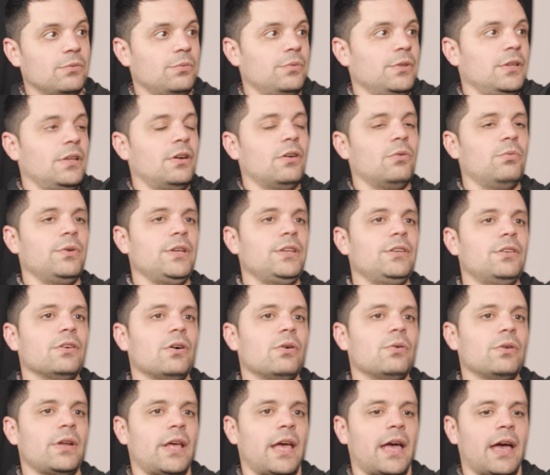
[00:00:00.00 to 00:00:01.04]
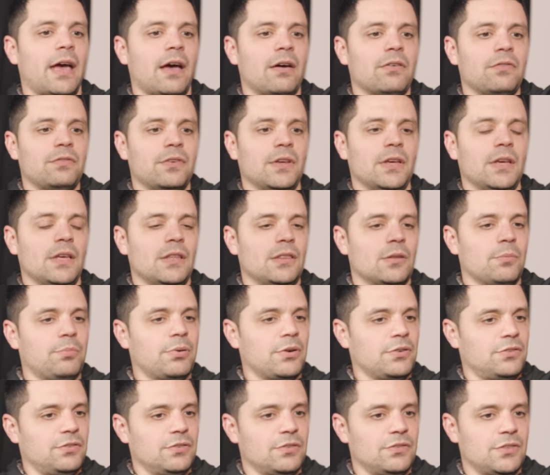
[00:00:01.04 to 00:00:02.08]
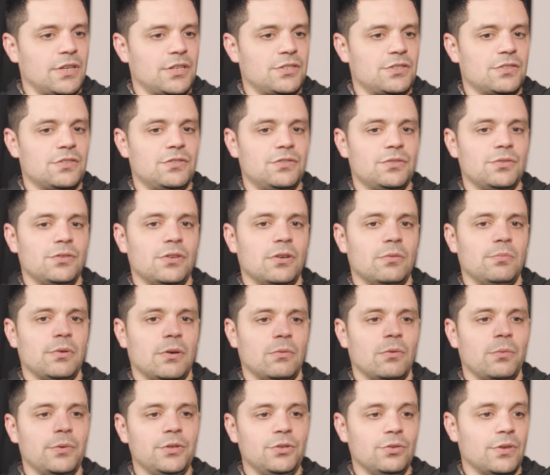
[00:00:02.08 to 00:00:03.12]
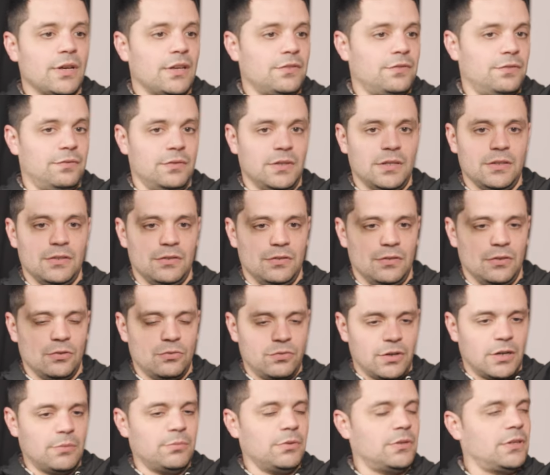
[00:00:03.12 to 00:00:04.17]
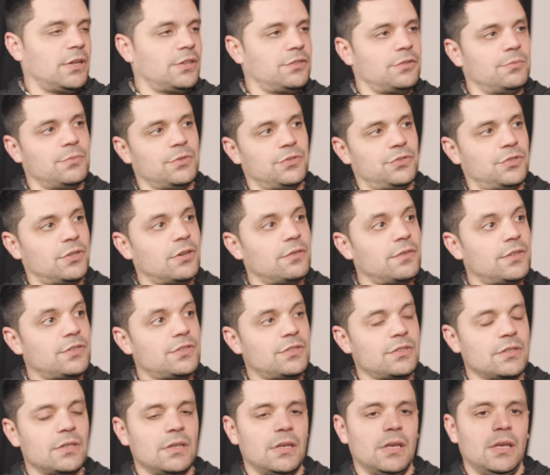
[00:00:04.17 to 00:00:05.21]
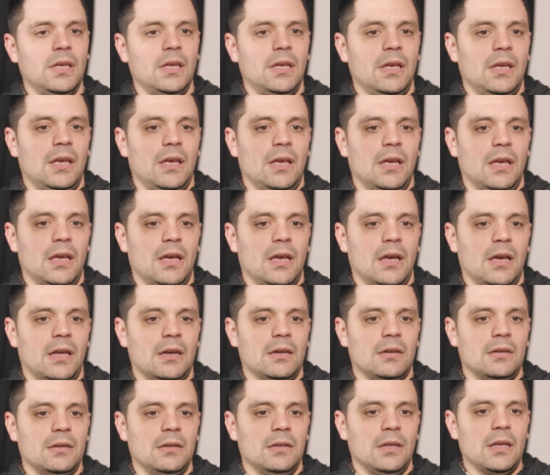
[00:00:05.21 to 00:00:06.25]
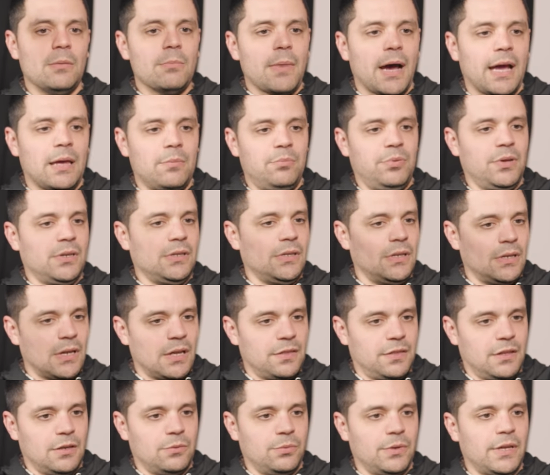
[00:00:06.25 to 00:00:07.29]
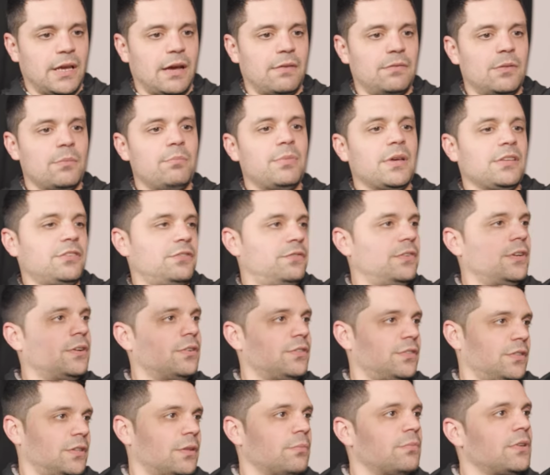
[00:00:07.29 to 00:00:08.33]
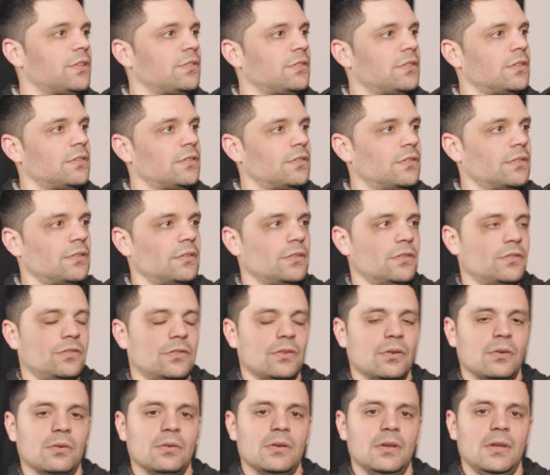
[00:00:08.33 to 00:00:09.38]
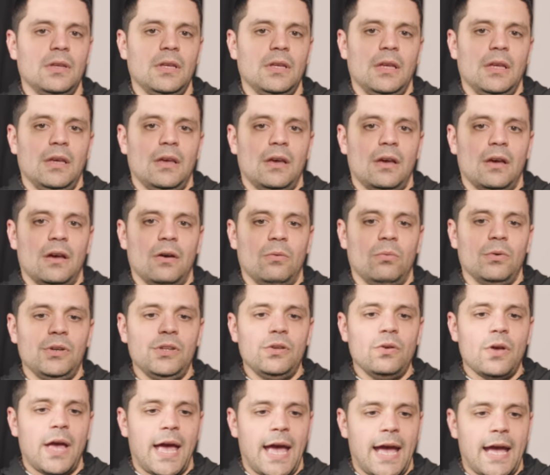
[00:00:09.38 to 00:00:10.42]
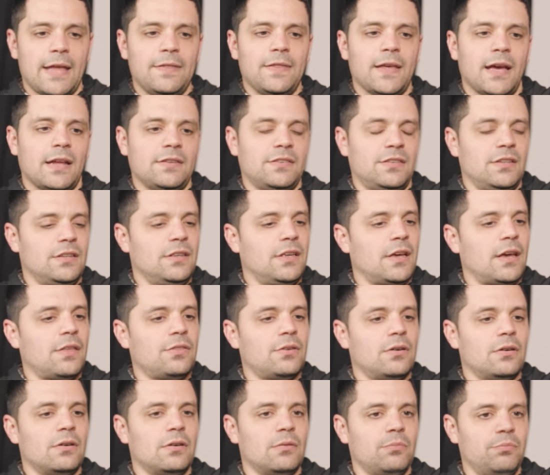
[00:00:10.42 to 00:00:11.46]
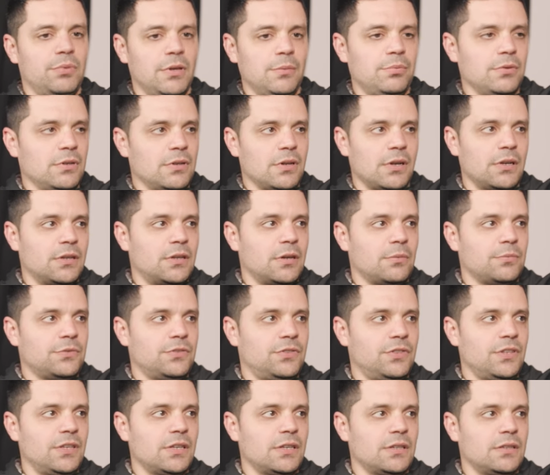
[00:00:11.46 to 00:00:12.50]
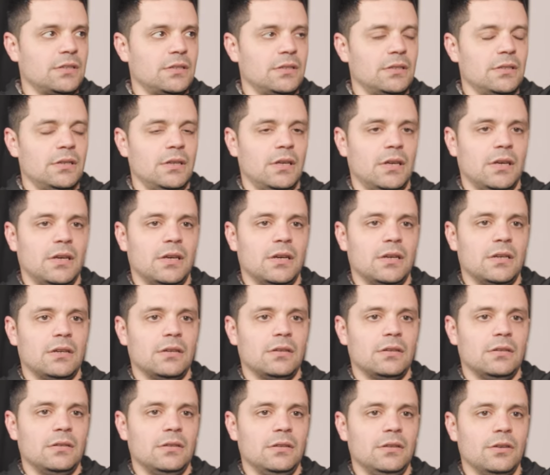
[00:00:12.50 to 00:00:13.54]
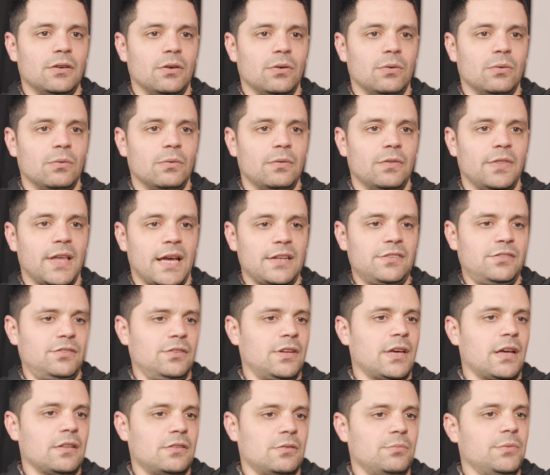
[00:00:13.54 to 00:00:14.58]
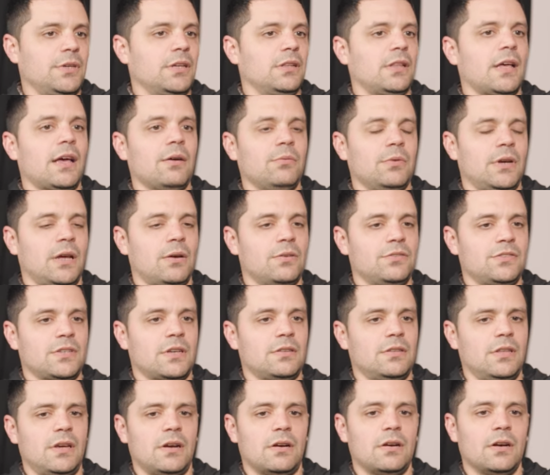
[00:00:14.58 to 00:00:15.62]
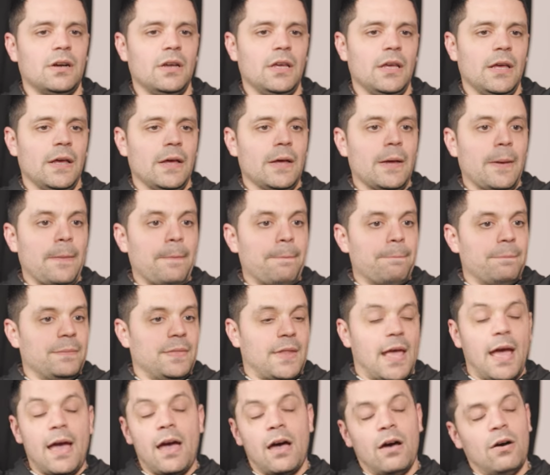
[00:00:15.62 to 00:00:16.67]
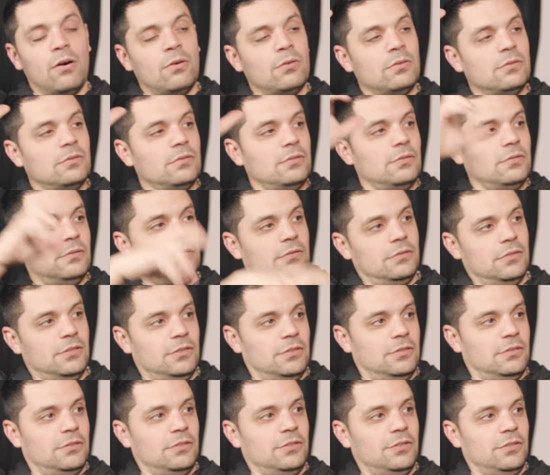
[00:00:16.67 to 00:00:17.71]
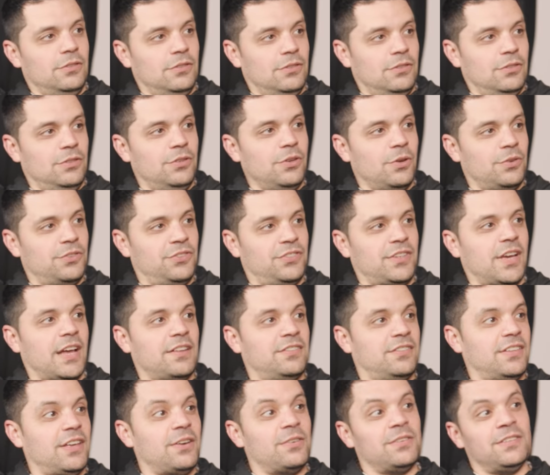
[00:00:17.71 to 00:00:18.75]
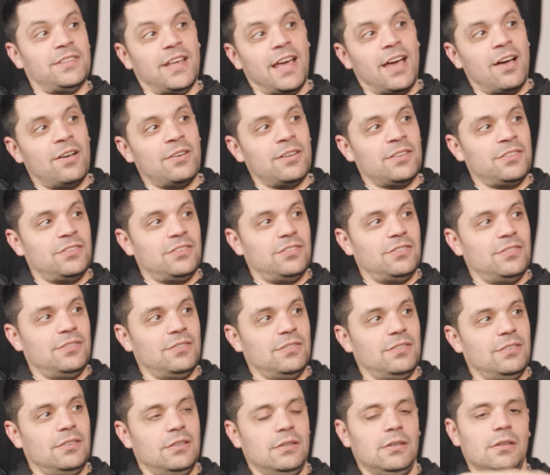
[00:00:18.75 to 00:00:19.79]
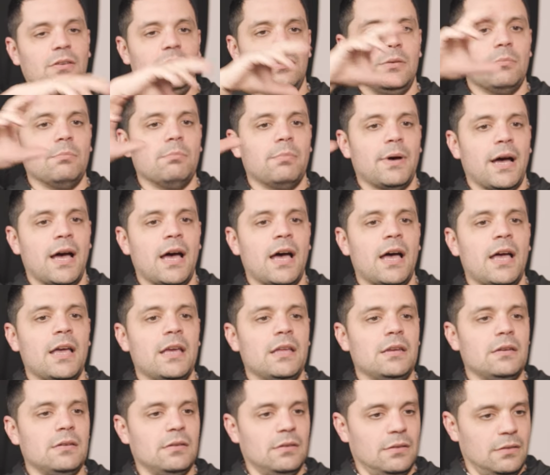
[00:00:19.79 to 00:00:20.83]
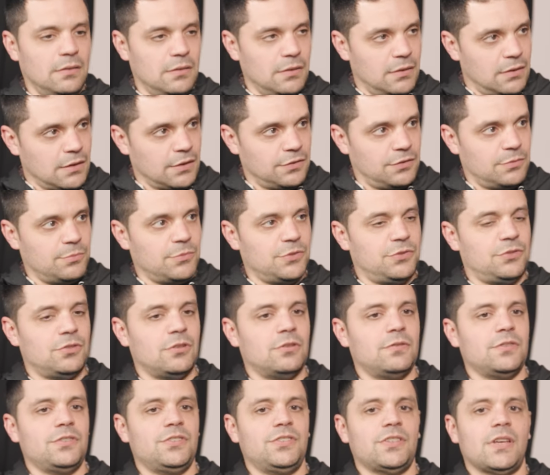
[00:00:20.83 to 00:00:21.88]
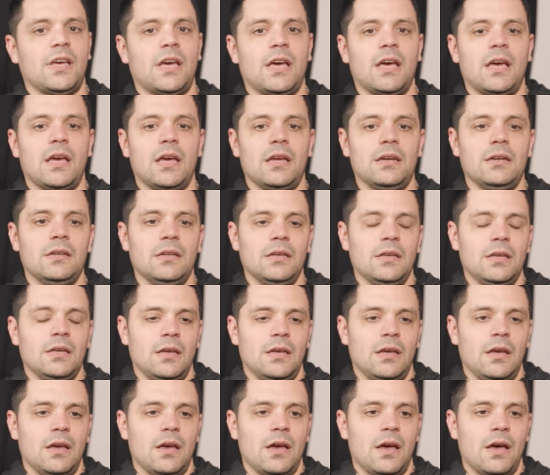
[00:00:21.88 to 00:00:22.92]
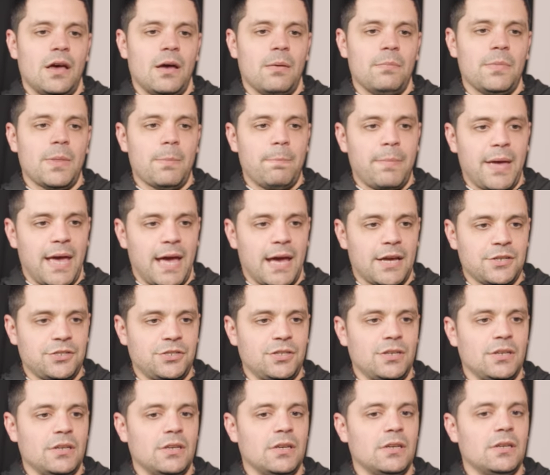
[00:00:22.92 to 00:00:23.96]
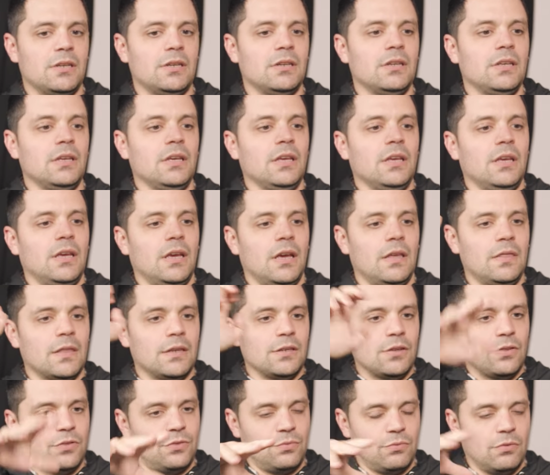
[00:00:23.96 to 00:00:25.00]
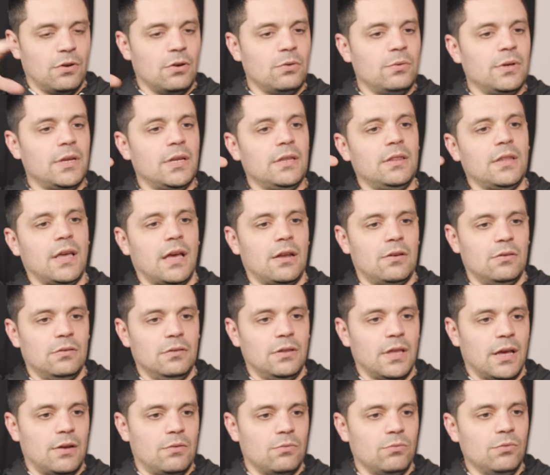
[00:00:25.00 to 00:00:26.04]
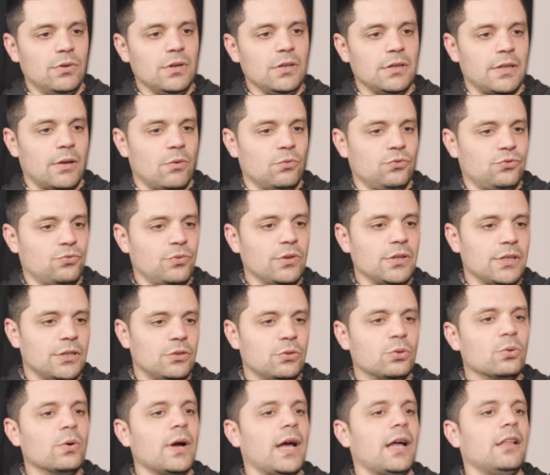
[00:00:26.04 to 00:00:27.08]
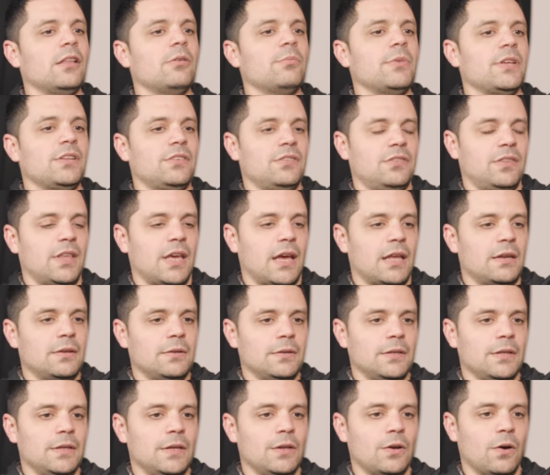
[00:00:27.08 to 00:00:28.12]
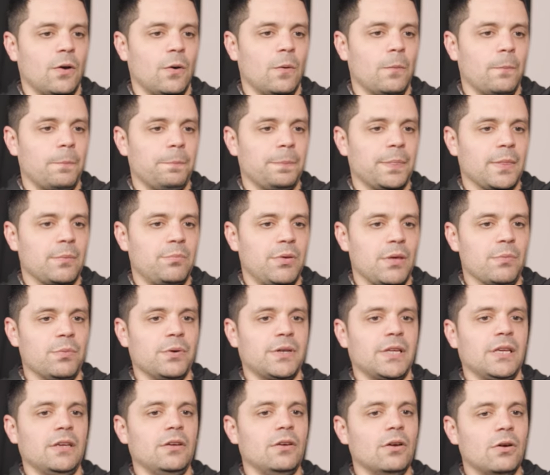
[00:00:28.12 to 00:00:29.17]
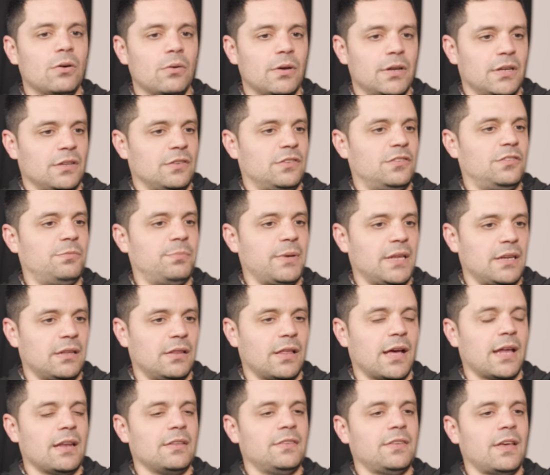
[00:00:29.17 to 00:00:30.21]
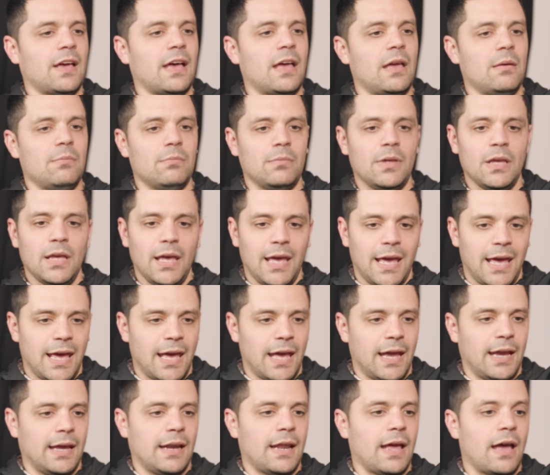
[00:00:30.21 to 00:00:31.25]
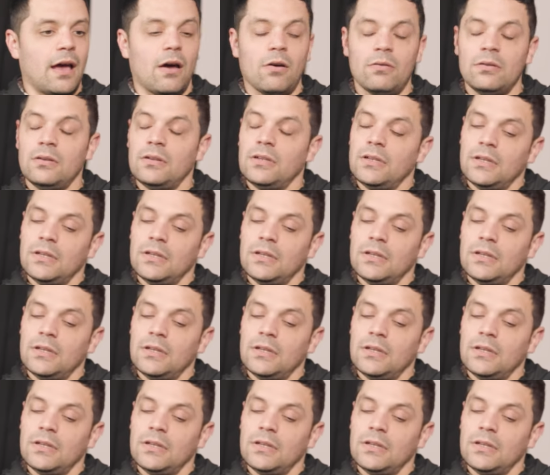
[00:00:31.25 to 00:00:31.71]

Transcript: Yeah. You know, we don't have the personalization studio, but what we do have is incredible customer service. And in my opinion, I think we have the best fitters in the business. So uh, when you add that together, people are going to come see it. And you know that stood out to me a lot when I was out there. Now, you go to Scottsdale and Dallas, you combine the customer service side, um, the passion, and then you throw in that that real that was really cool elements that you know people can go in and spend a lot of time hanging out.